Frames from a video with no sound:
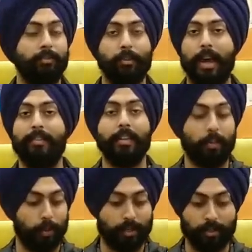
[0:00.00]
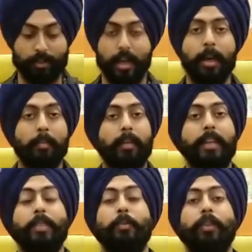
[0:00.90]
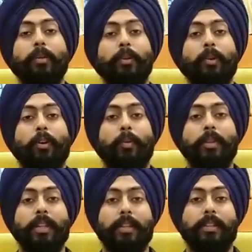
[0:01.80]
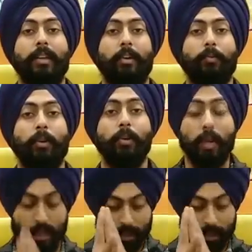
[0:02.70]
If you have any questions, please put them in the comment section down below.